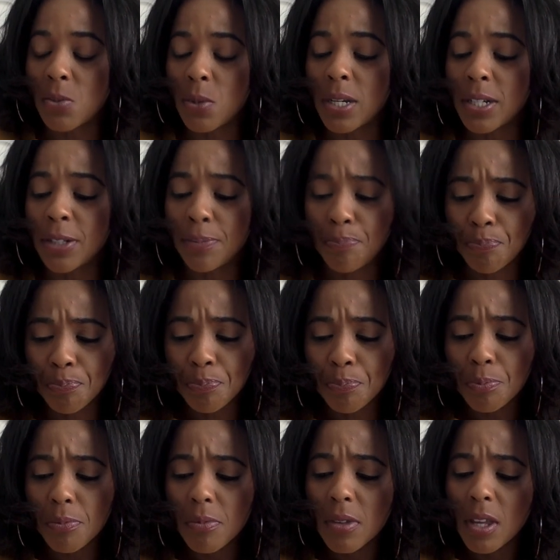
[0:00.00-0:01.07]
well.
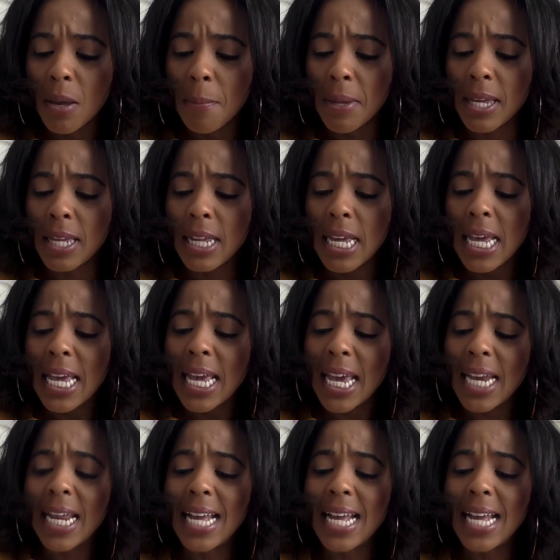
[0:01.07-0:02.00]
But in